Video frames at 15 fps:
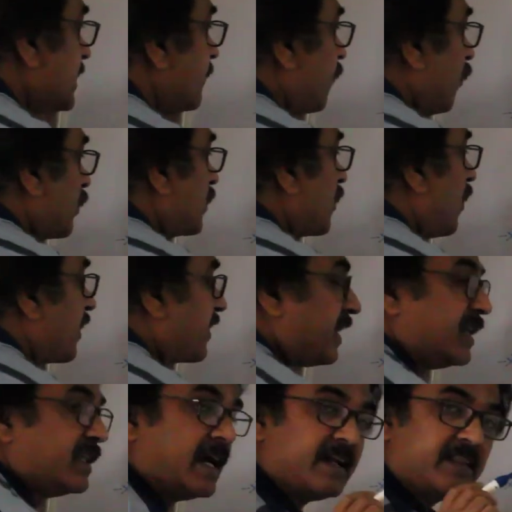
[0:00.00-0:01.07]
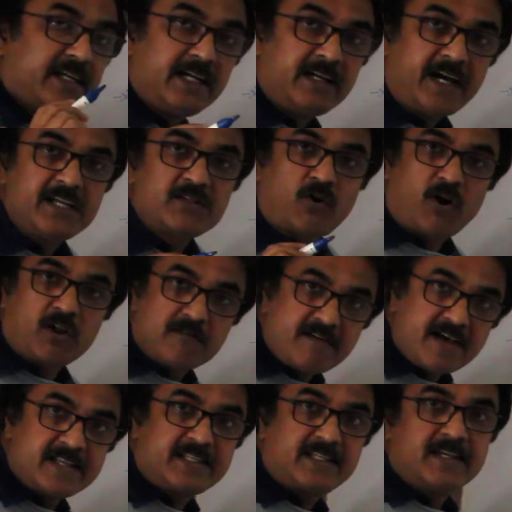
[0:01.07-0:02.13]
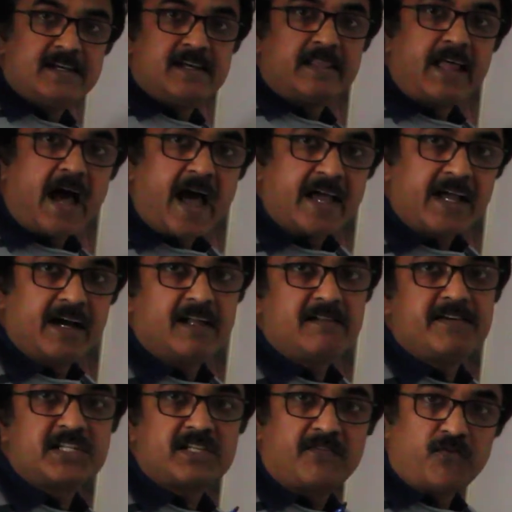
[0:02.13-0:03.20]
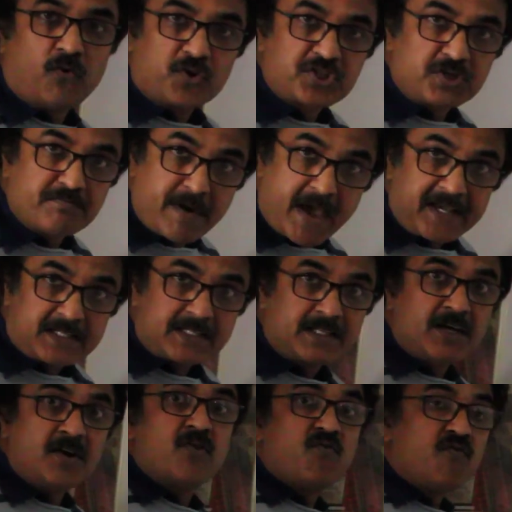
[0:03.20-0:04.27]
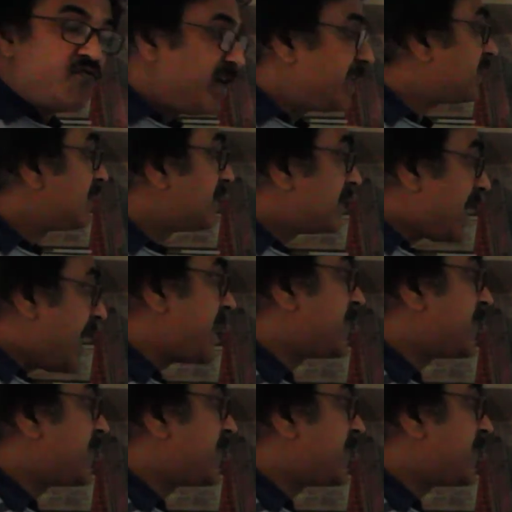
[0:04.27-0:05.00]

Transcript: in fourth quadrant, and theta is always the angle which the force makes with the